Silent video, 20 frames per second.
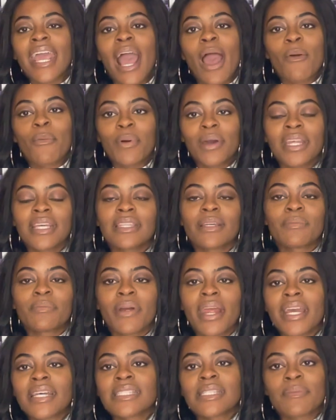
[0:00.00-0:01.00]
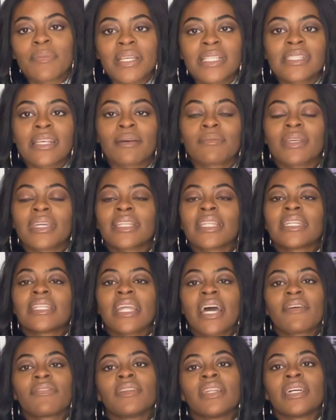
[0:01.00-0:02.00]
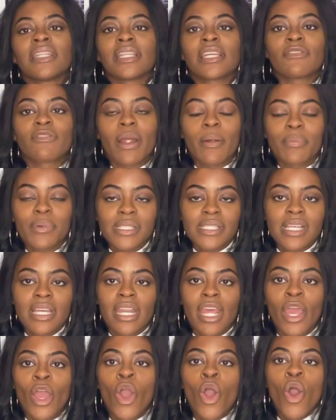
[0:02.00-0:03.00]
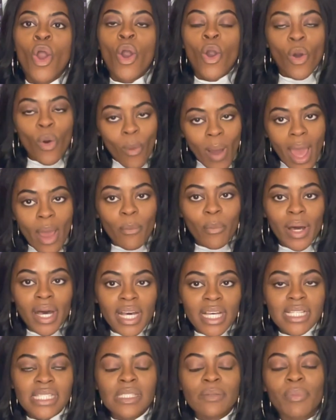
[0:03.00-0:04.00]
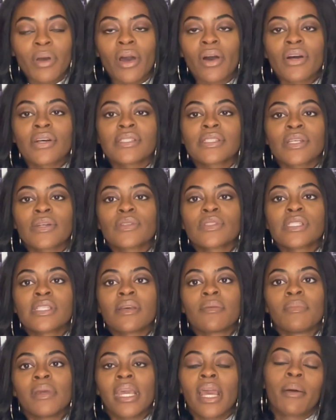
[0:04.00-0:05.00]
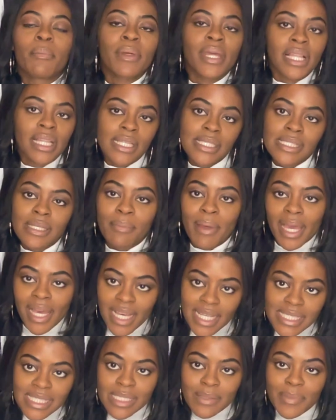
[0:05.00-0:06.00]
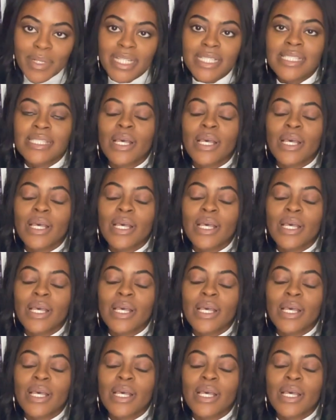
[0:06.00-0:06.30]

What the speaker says: I wanted the brand to be something that definitely represented who I was, but also to be appealing to my customers.